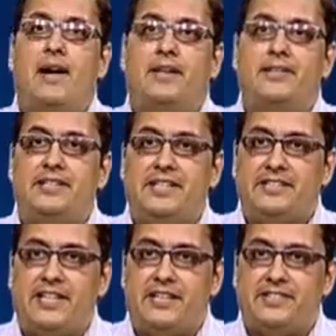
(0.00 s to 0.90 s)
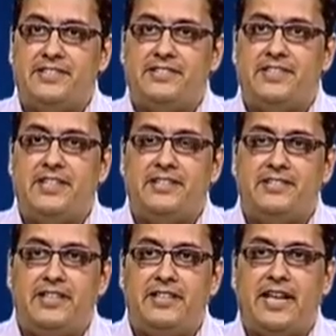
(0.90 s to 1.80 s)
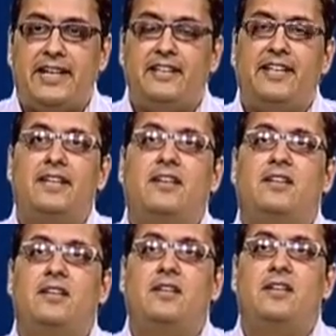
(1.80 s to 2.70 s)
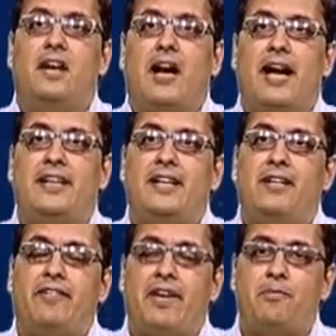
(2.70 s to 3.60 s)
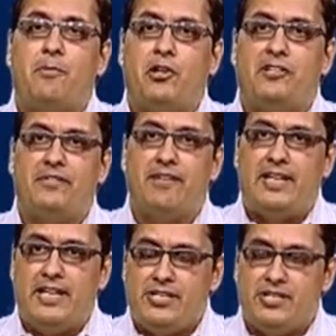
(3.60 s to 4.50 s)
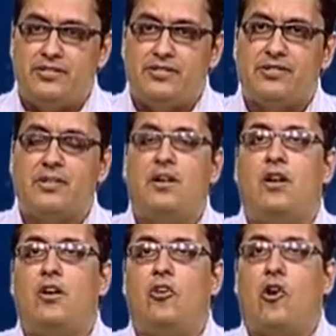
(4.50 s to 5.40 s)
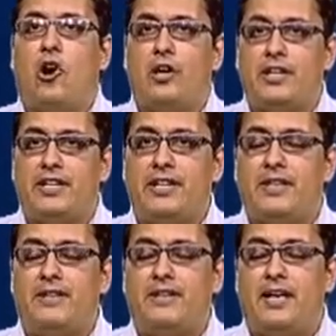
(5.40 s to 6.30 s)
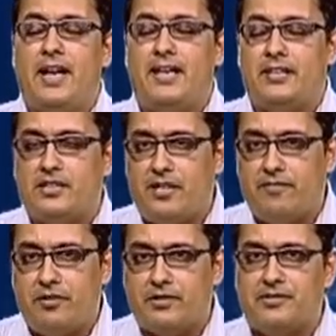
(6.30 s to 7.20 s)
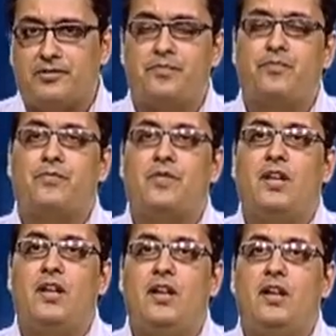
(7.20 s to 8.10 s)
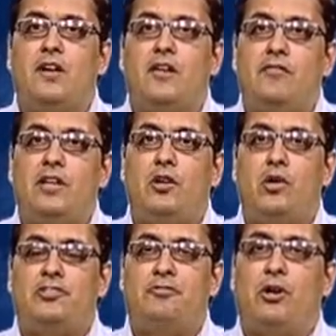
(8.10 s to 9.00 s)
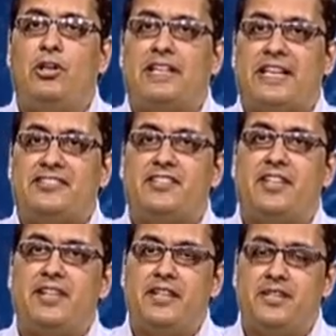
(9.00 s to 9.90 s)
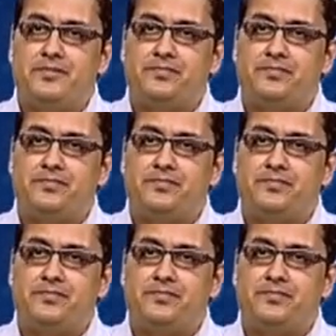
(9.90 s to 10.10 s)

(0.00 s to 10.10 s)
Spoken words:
This can assist in incident handling, identifying policy violations, auditing and other efforts. We will do a small case study here.